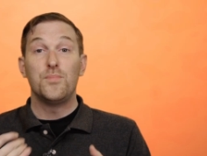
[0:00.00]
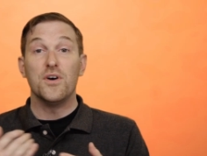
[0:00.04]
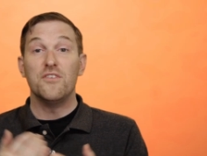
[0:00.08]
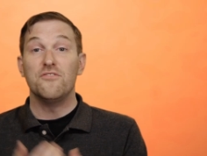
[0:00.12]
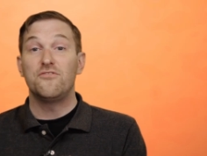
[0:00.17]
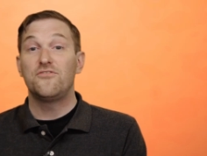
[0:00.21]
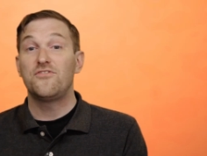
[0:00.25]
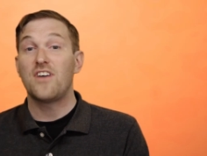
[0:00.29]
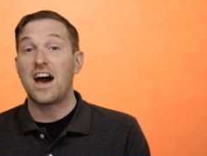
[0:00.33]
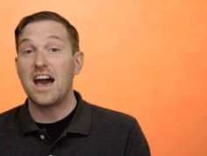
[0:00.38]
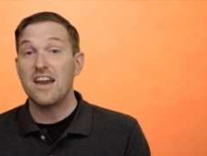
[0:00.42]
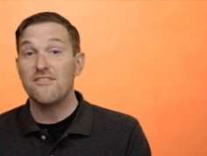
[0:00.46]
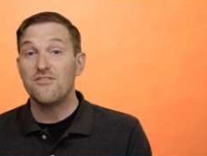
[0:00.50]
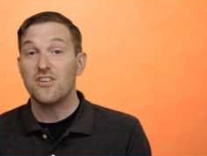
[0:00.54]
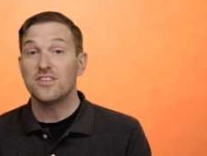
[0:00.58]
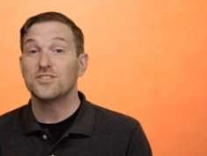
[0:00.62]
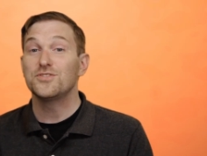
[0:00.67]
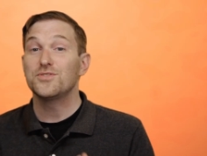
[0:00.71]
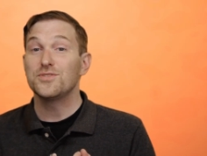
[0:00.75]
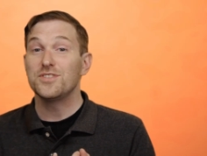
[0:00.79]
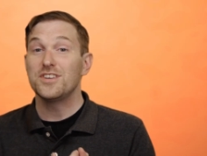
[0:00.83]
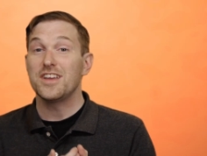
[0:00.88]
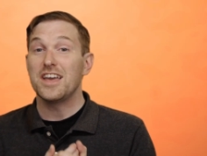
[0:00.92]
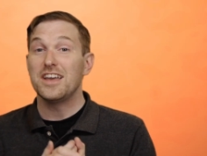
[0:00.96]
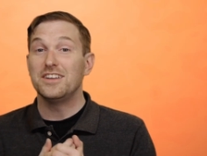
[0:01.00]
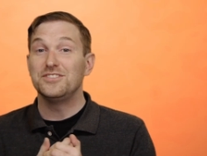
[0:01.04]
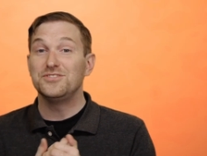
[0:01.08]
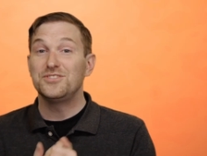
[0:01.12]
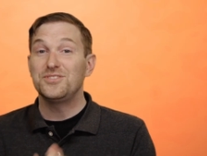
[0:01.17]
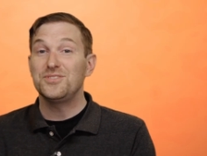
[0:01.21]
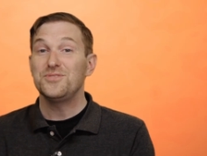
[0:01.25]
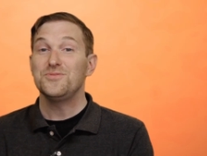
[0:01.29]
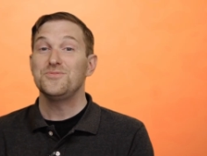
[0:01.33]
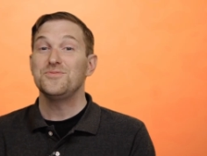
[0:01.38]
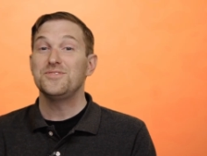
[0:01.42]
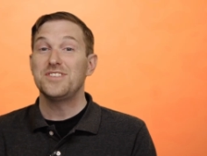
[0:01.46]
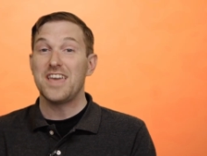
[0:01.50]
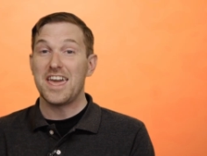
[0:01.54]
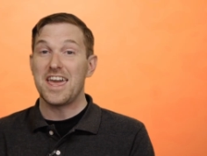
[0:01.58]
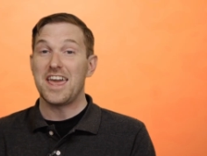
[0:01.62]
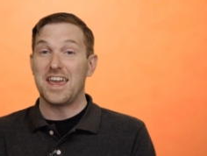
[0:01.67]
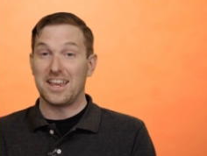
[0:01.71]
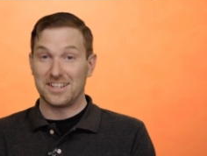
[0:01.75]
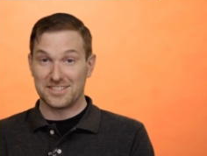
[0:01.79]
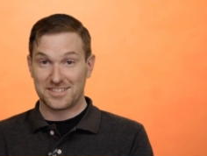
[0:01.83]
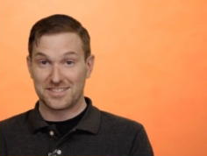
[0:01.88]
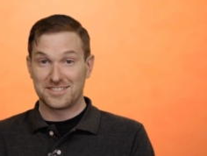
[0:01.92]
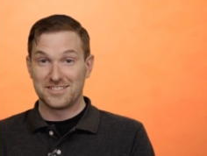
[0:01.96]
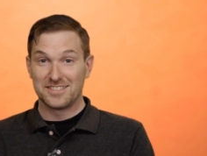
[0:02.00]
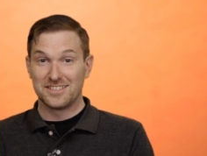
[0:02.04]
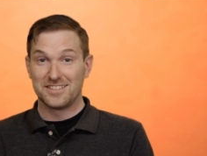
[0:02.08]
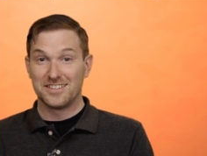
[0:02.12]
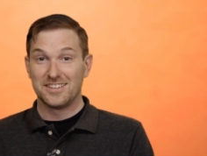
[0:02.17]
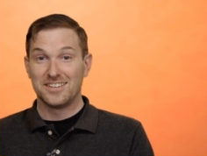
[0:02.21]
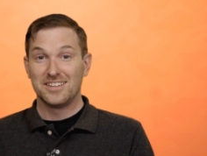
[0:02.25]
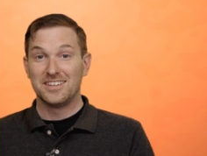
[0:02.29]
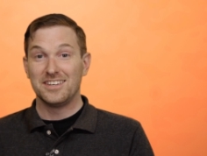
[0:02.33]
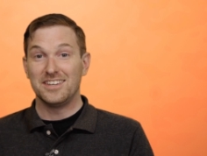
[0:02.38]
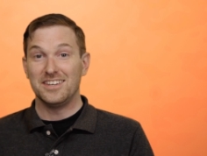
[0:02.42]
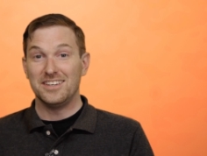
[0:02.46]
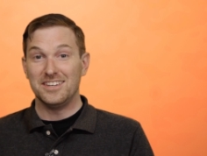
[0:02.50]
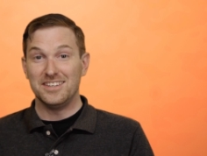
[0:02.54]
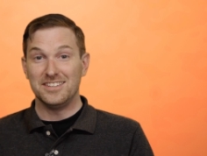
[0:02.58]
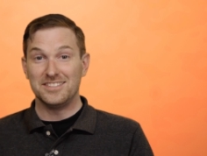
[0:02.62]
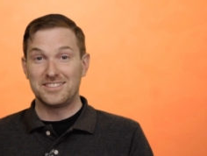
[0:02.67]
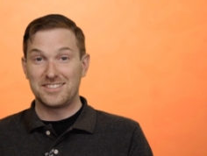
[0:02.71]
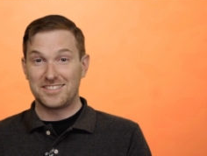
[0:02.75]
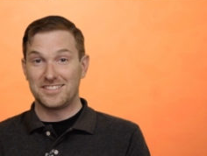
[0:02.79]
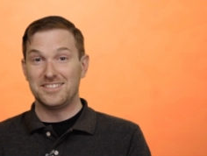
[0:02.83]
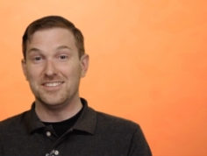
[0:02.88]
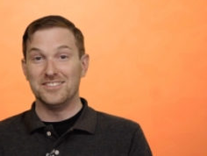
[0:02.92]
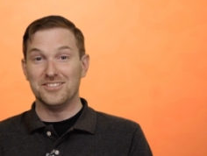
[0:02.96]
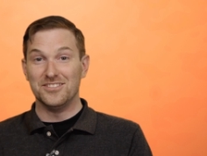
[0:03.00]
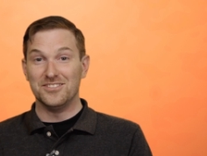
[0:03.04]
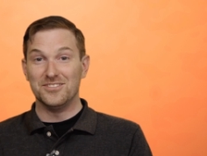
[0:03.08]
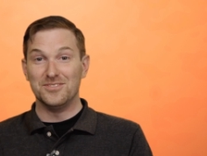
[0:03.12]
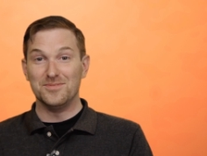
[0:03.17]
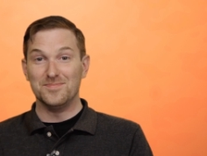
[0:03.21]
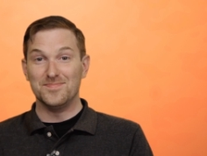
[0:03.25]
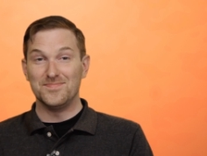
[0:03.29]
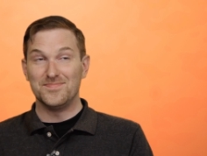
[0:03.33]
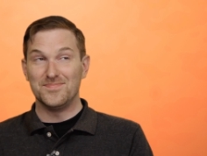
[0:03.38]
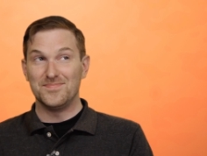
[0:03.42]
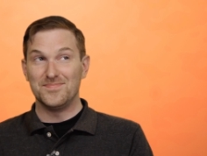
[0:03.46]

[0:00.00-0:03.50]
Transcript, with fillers: But 502 days is still